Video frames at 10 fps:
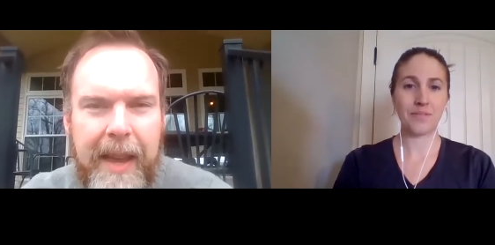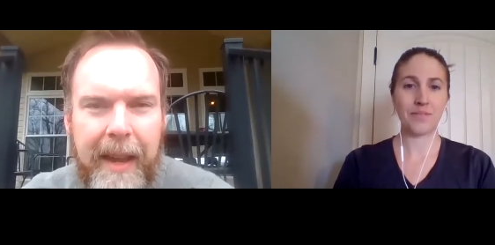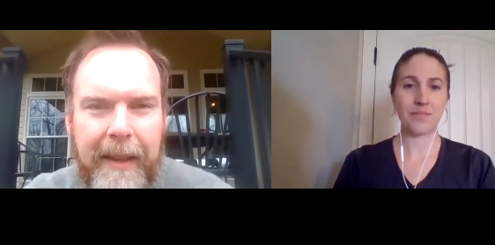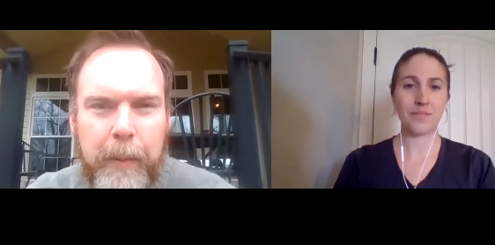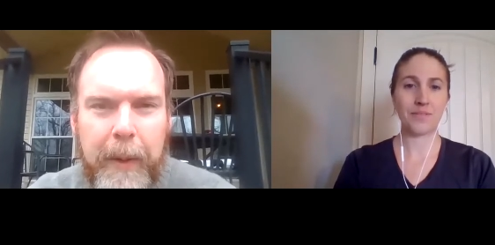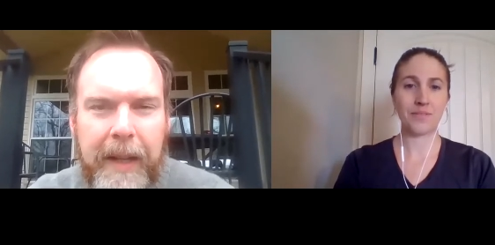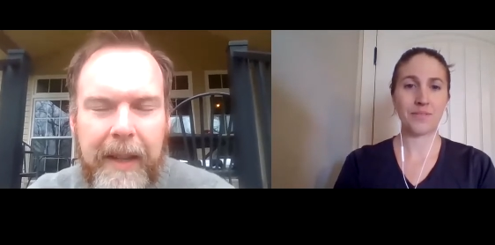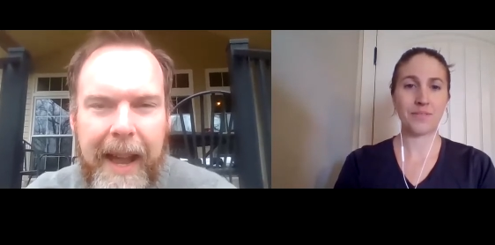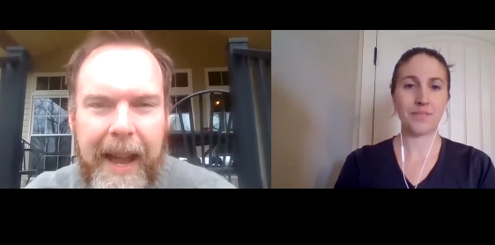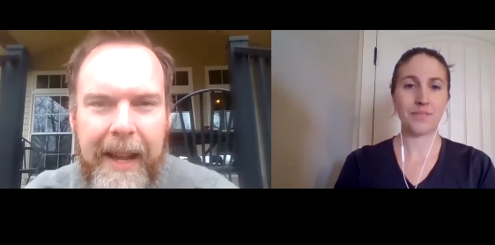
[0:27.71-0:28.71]
Speaker 1: as well
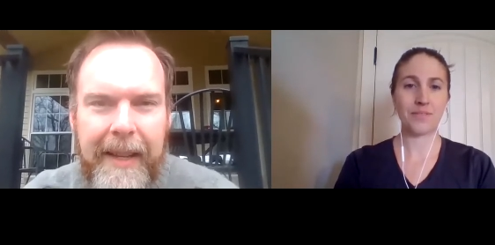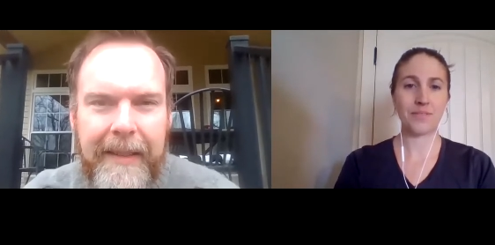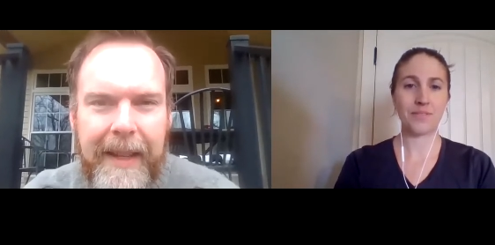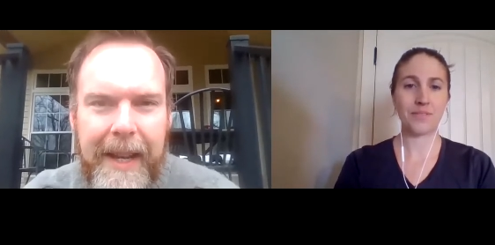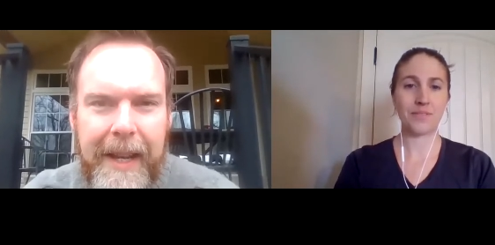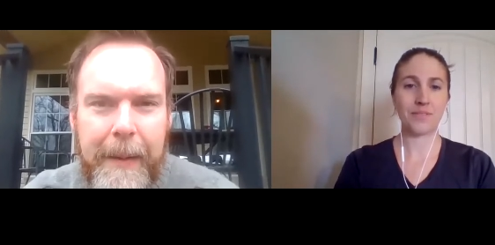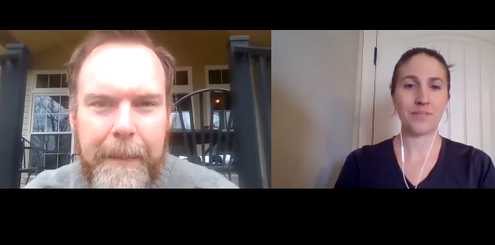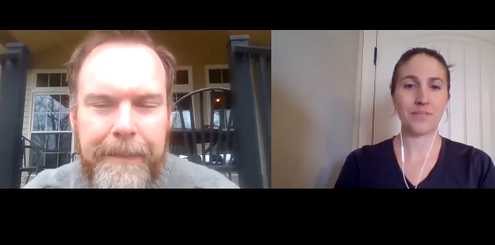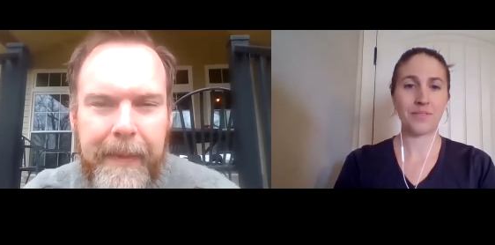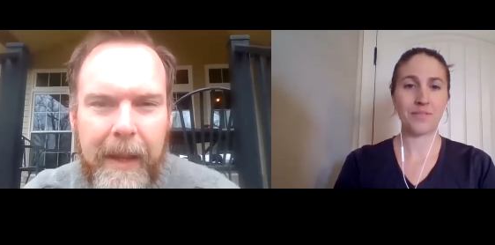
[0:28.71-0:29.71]
as
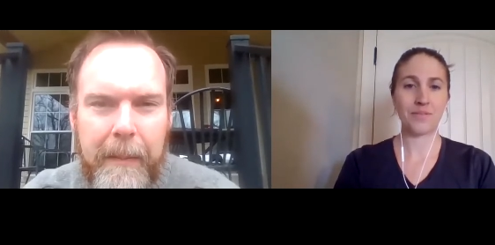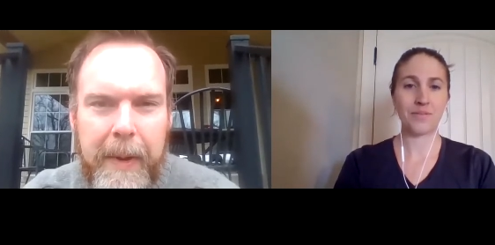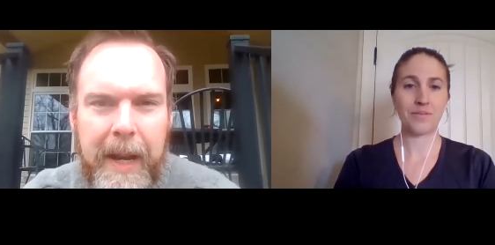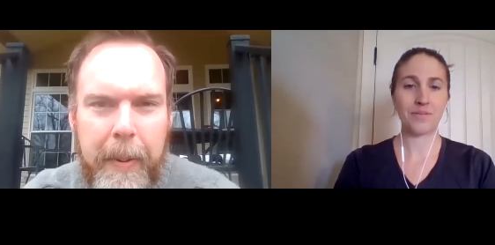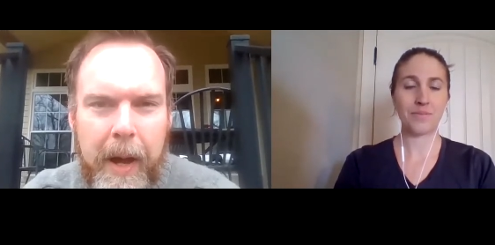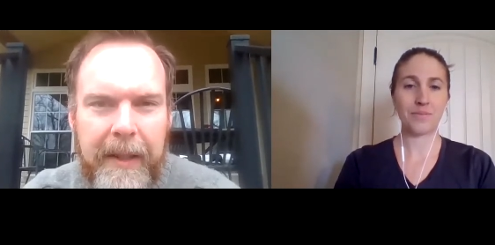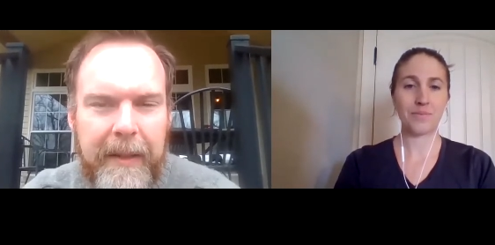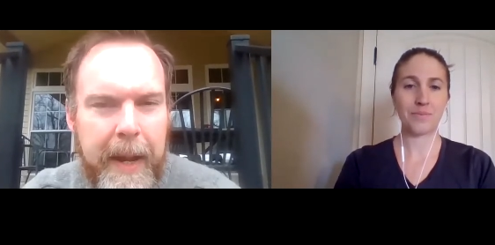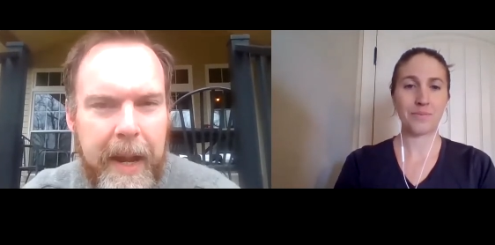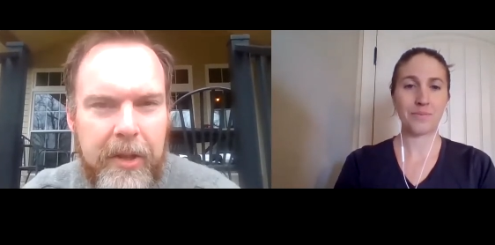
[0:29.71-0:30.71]
um, menopause
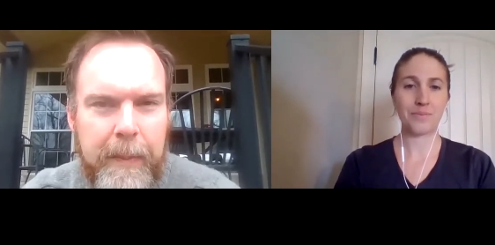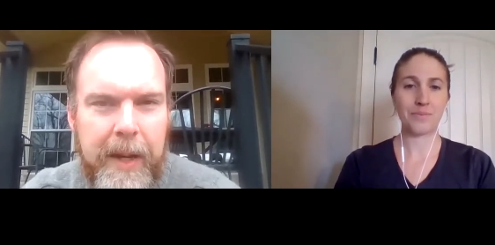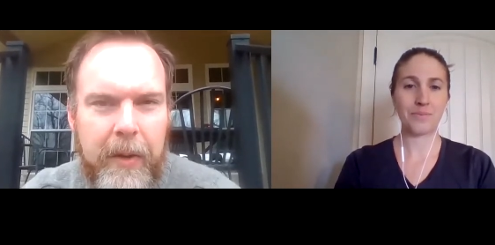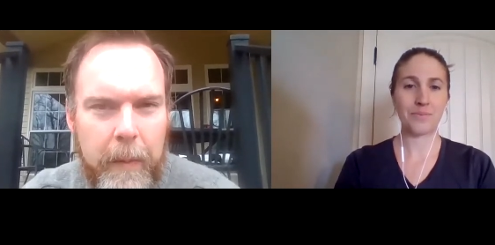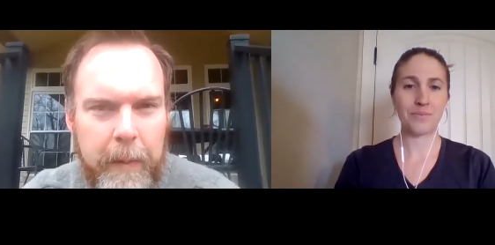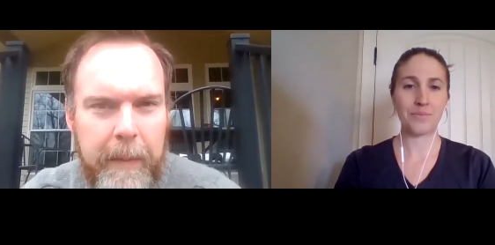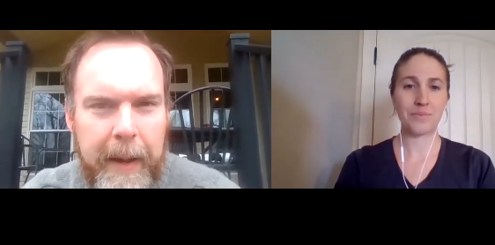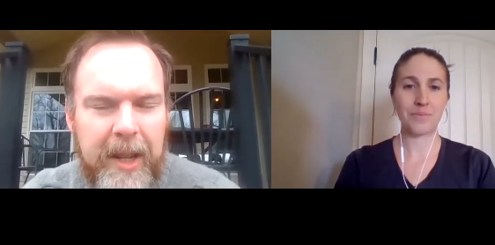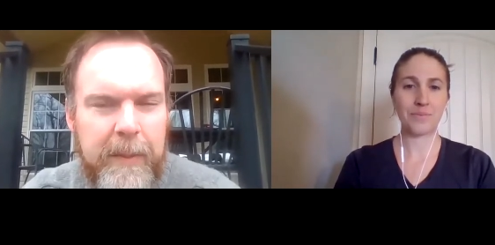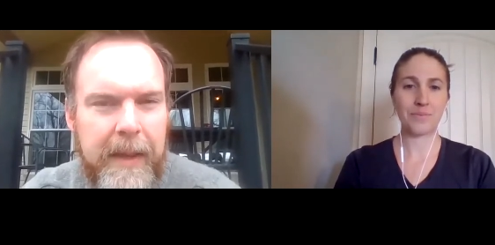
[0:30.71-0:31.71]
management, hormone
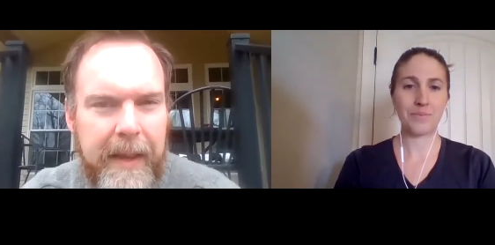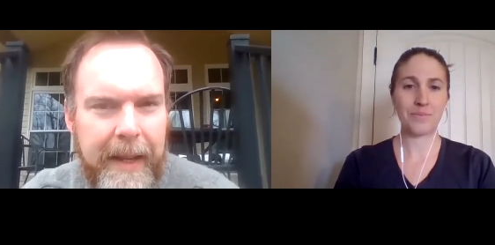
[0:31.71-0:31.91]
management,